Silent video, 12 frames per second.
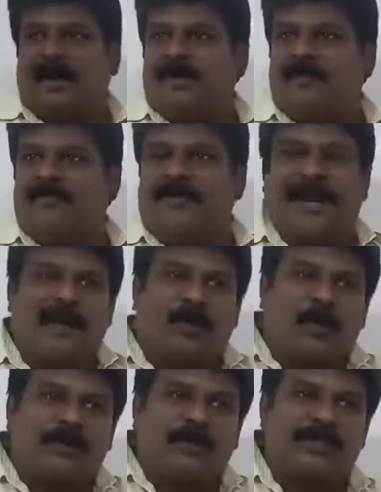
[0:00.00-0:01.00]
when I
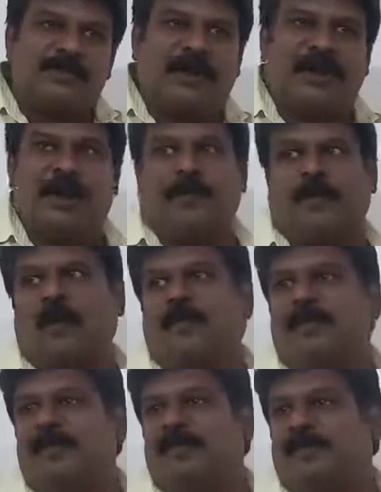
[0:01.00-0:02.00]
go through this particular
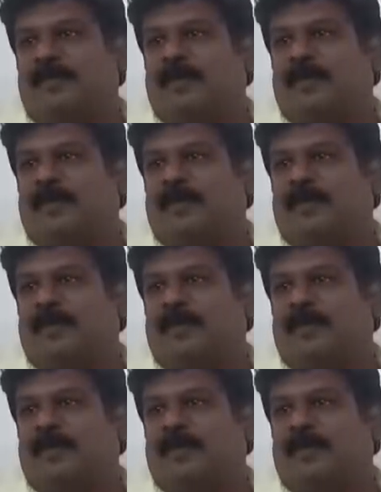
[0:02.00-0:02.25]
problem,